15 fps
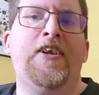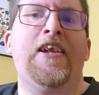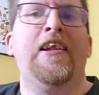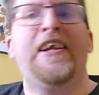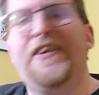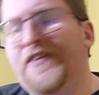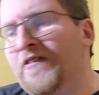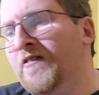they
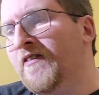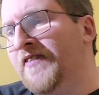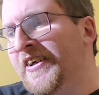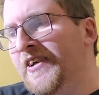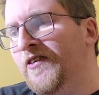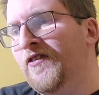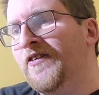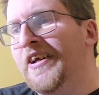delete the
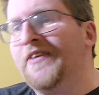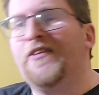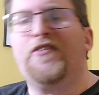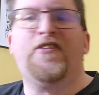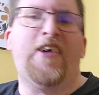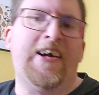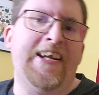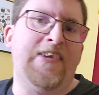reviews, they're
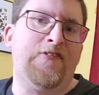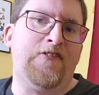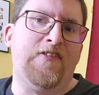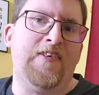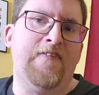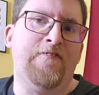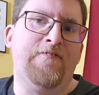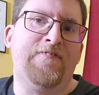dishonest.